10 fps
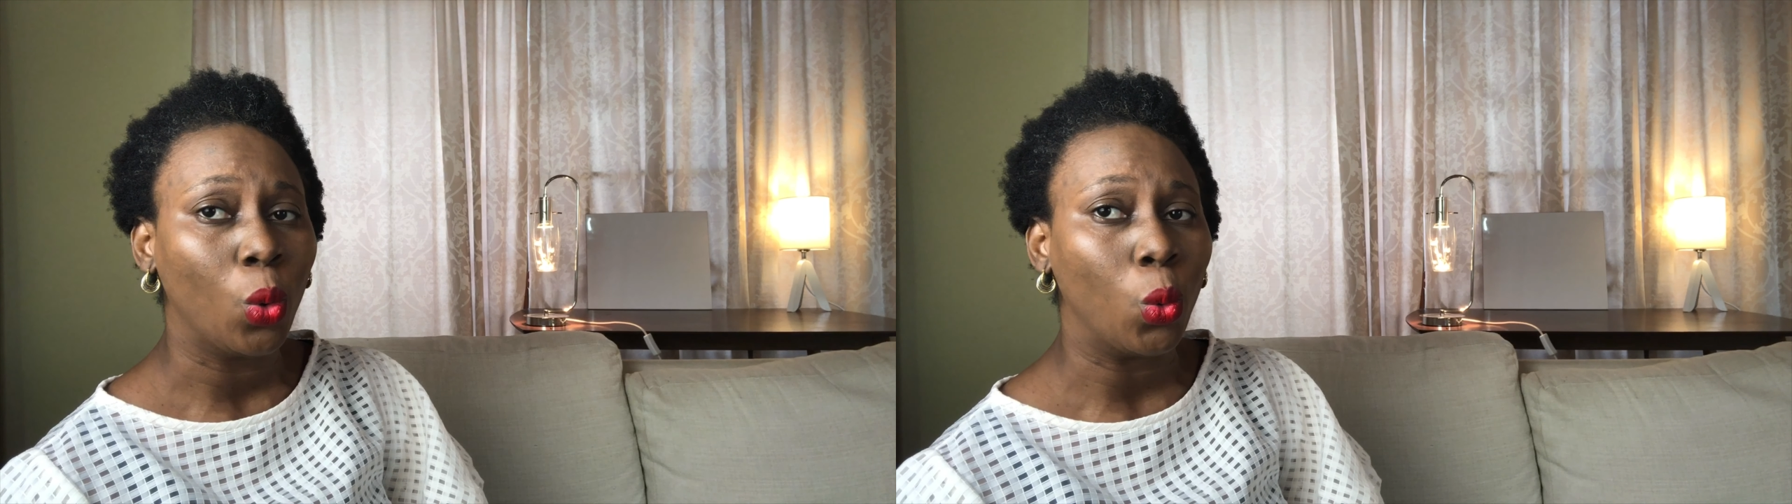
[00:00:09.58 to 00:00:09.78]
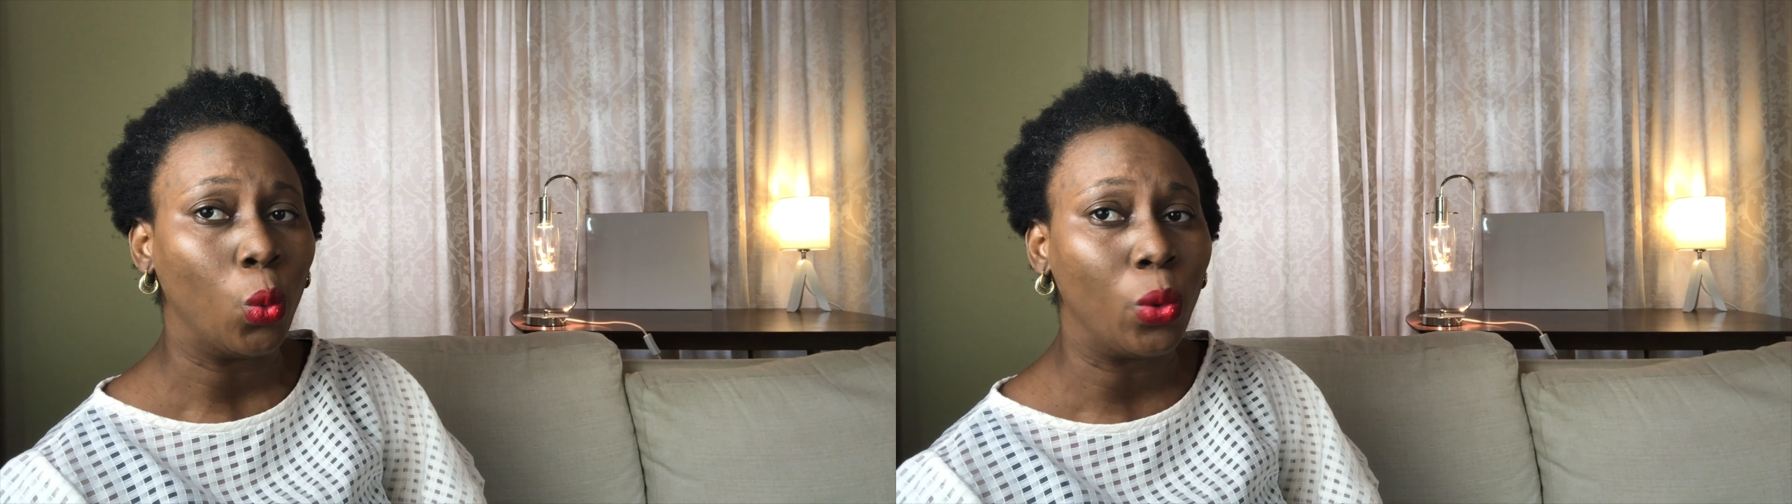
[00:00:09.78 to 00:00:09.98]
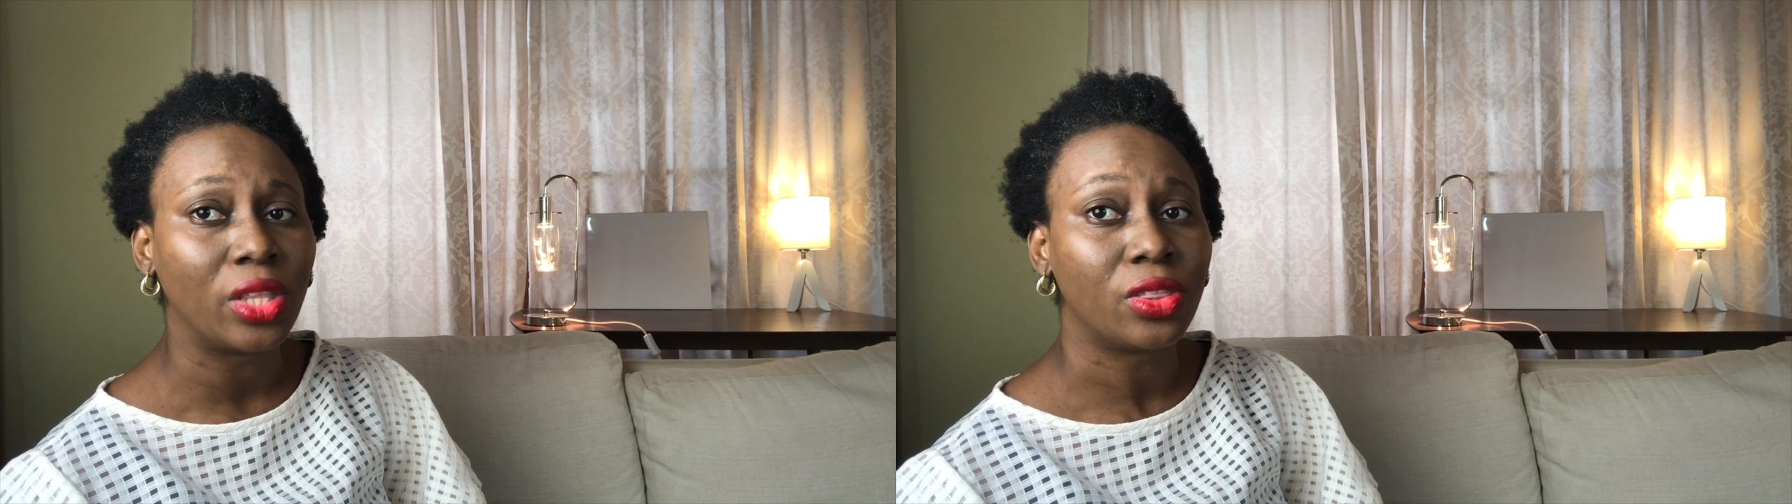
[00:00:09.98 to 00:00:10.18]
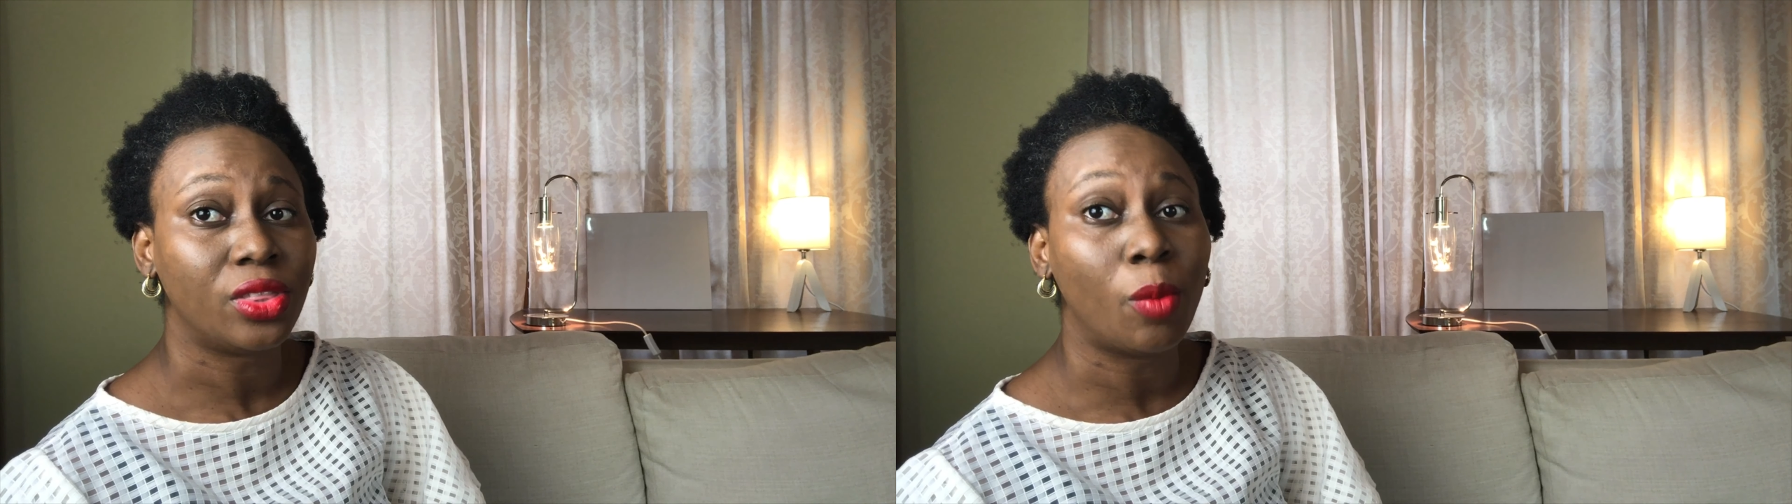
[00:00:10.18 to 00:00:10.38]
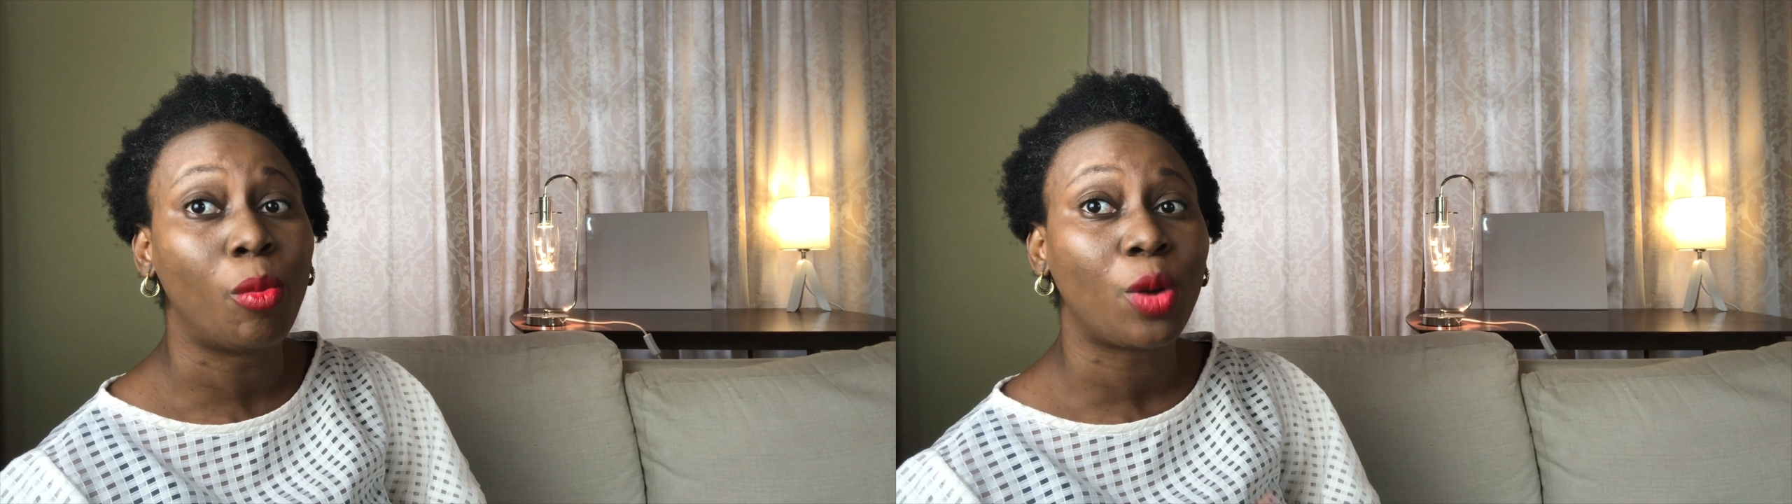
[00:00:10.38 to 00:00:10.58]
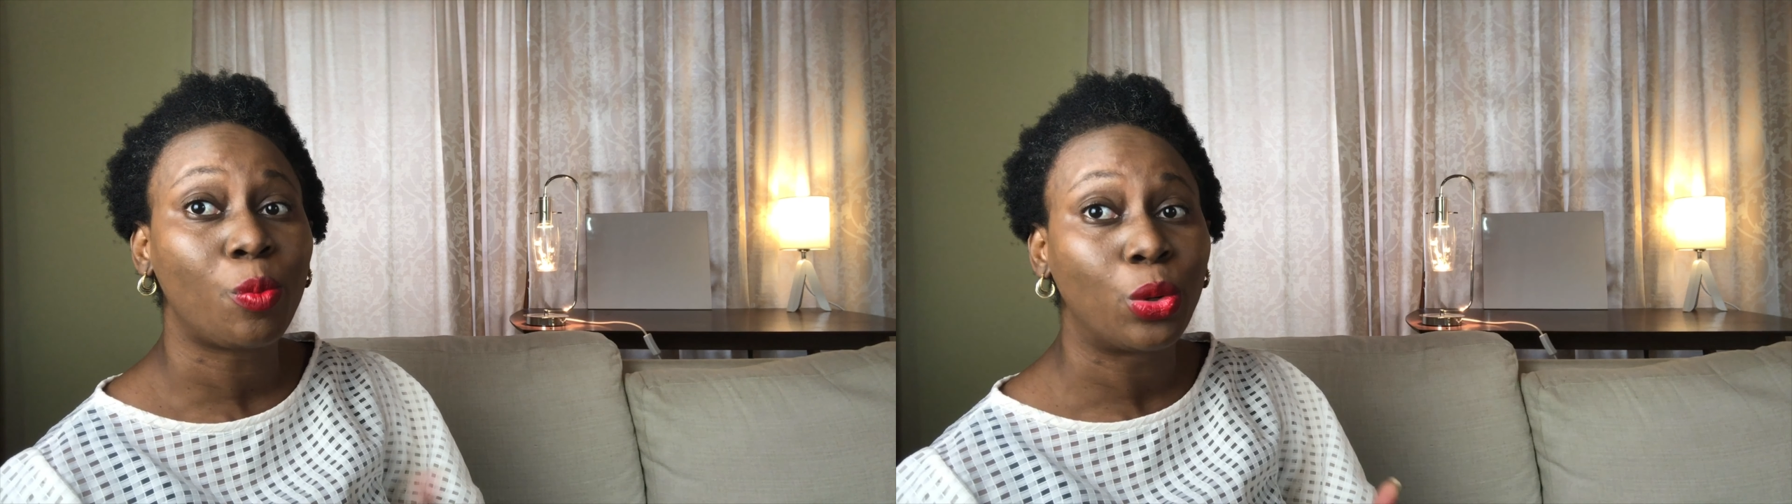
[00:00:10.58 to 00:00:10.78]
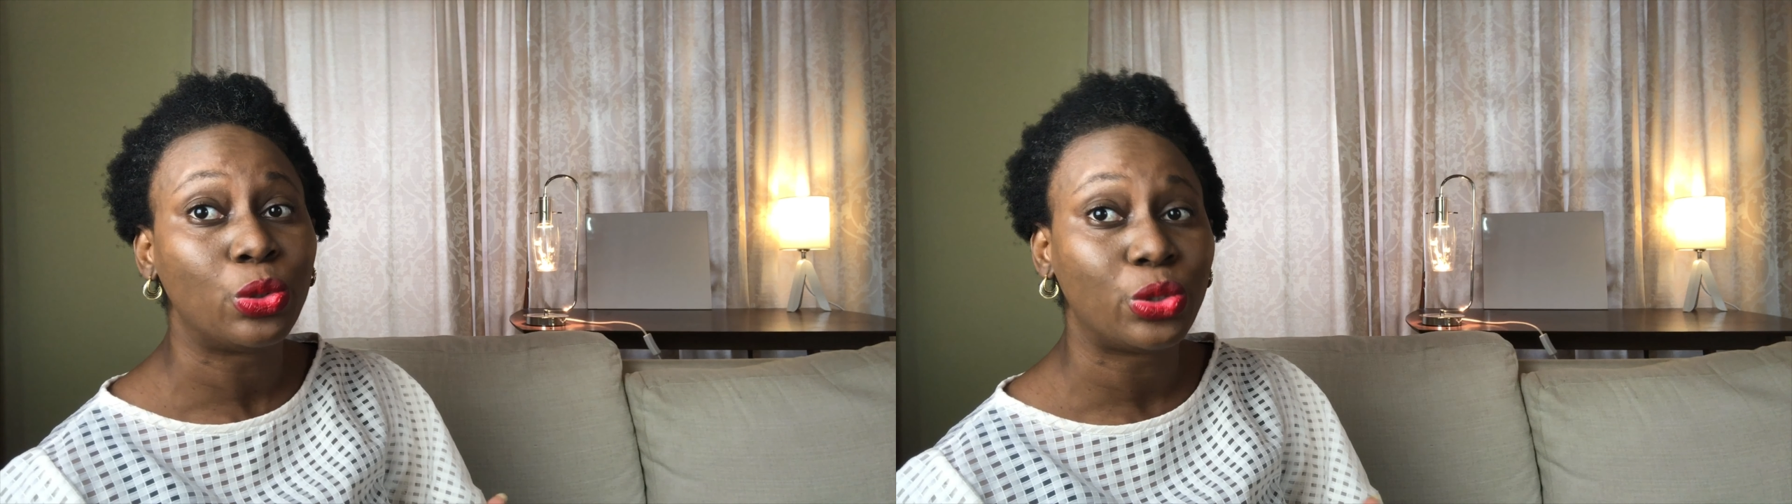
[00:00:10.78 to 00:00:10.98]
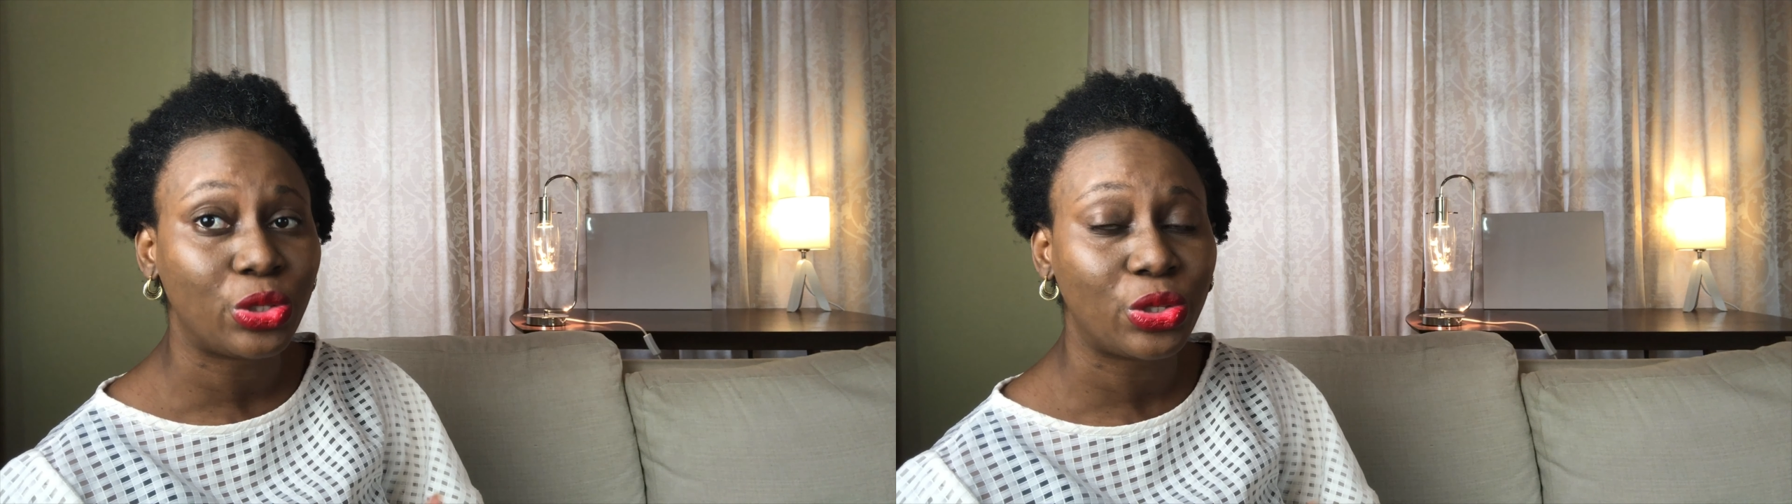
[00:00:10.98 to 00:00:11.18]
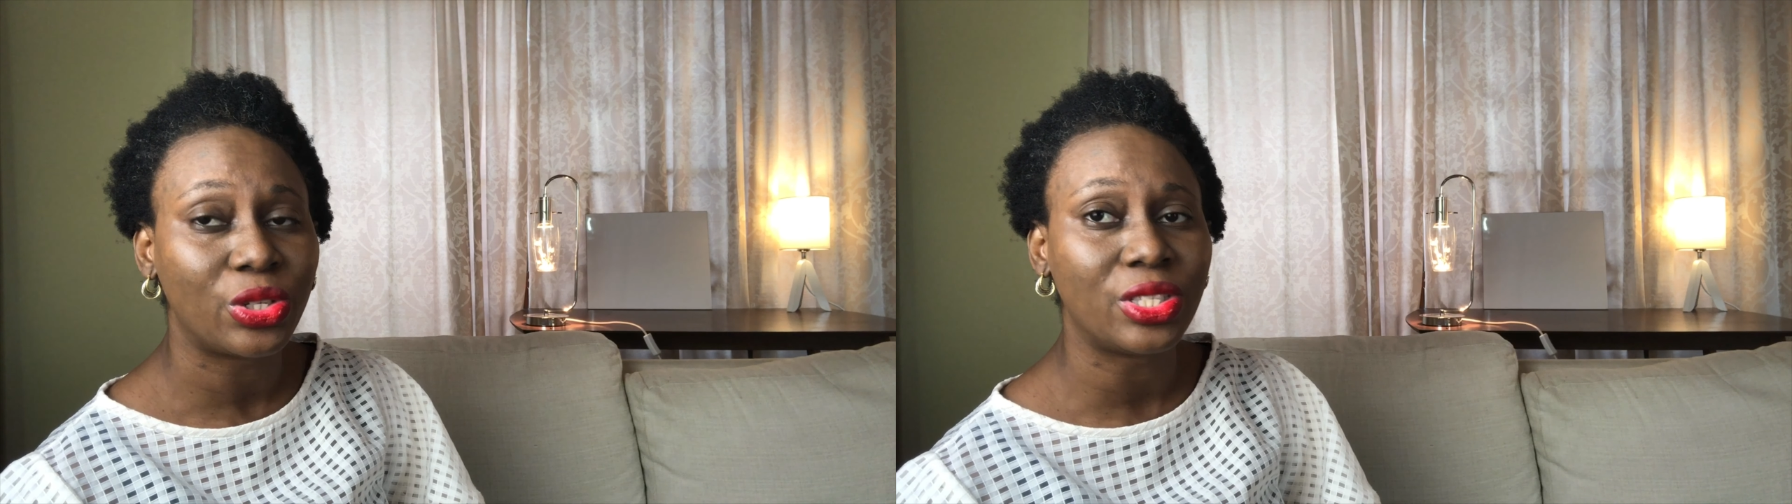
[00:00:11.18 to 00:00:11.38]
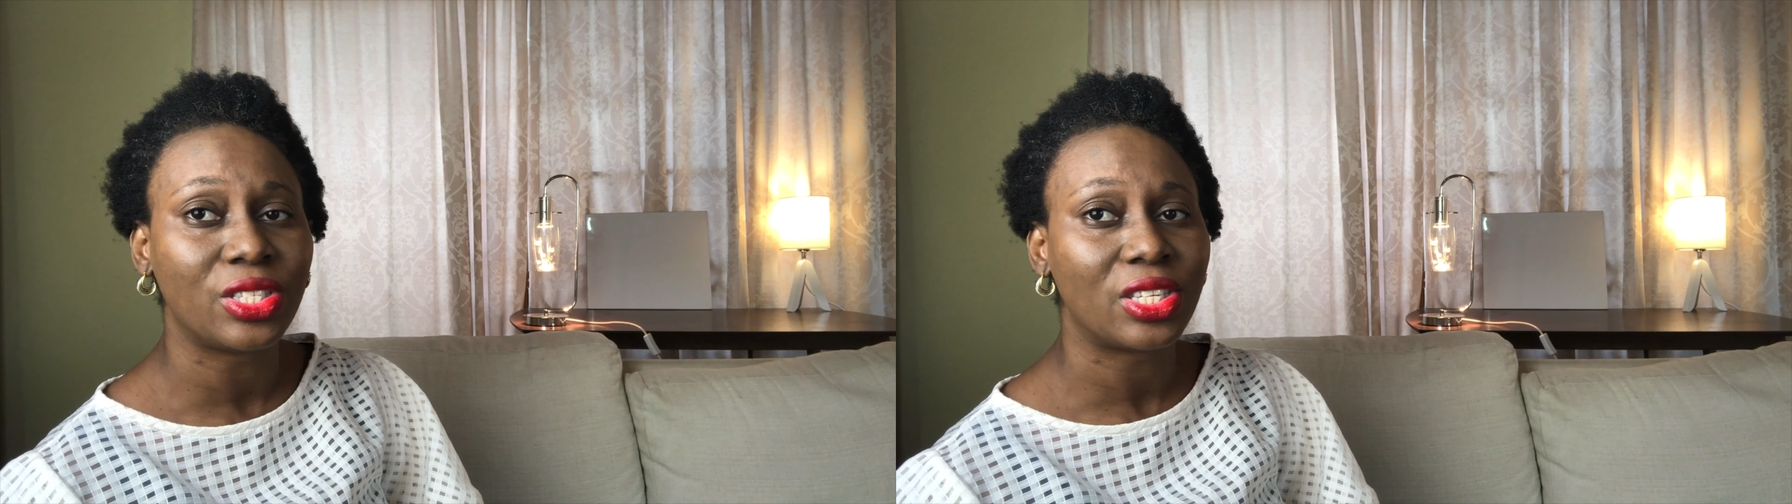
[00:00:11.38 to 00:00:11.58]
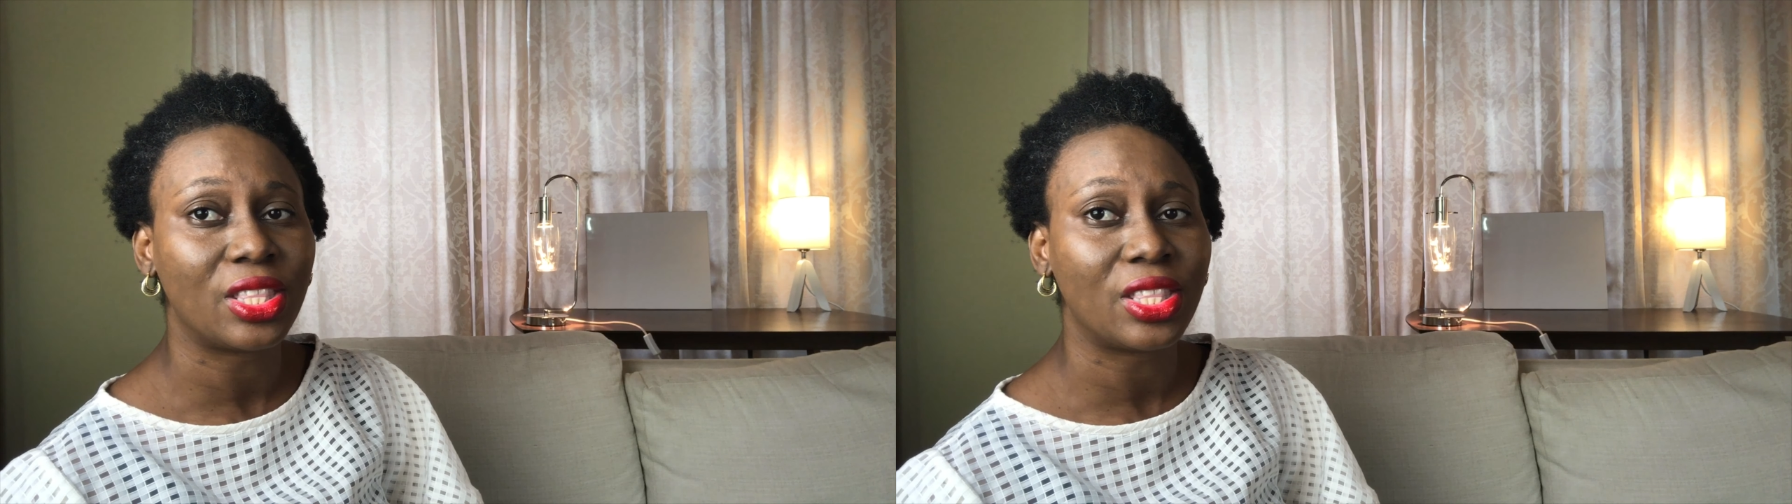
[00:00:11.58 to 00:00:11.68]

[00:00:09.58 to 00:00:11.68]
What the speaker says: with the board positions